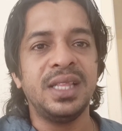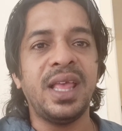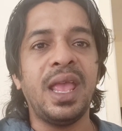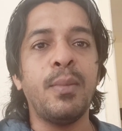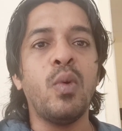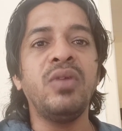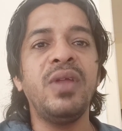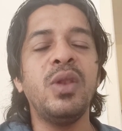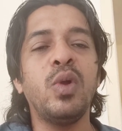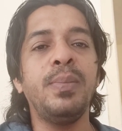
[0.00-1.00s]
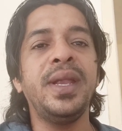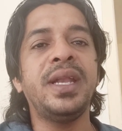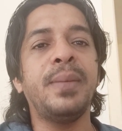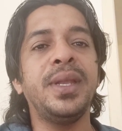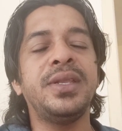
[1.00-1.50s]
the amount will not
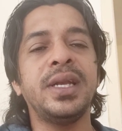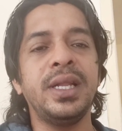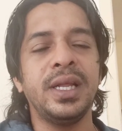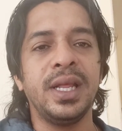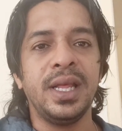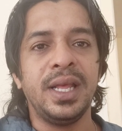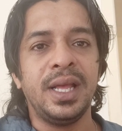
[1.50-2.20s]
be debited